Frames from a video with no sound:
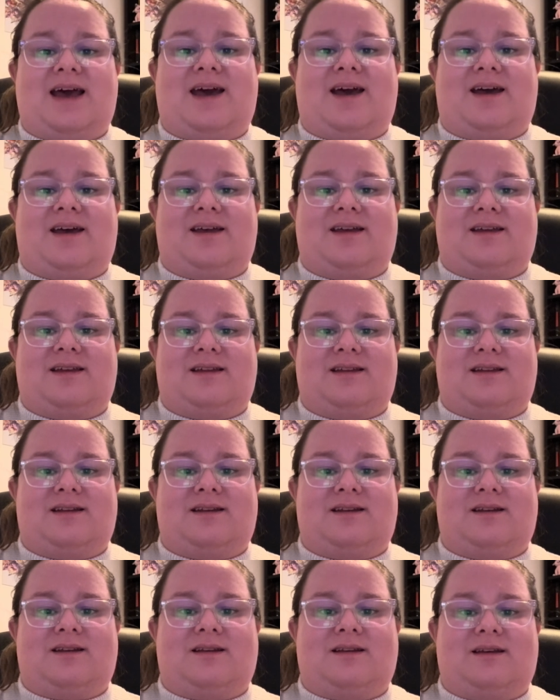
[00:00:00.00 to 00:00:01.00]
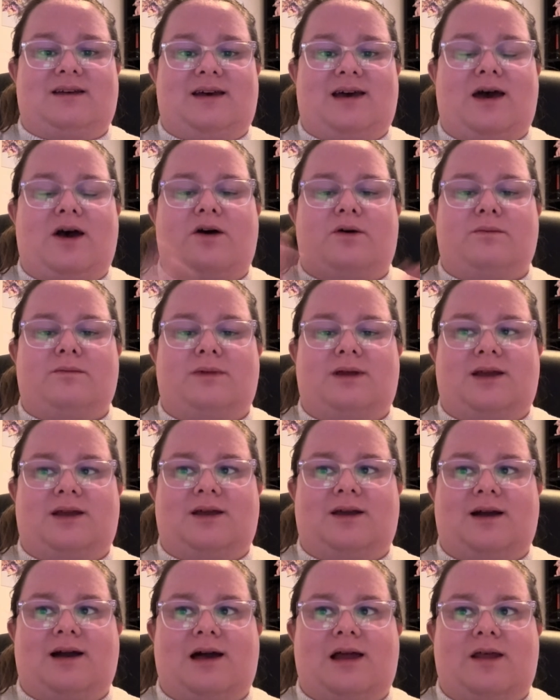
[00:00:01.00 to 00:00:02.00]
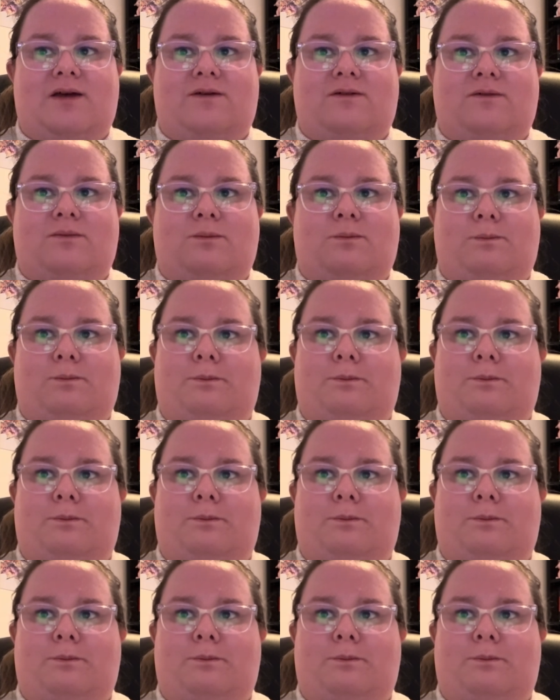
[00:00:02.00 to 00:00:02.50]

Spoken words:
and help me kind of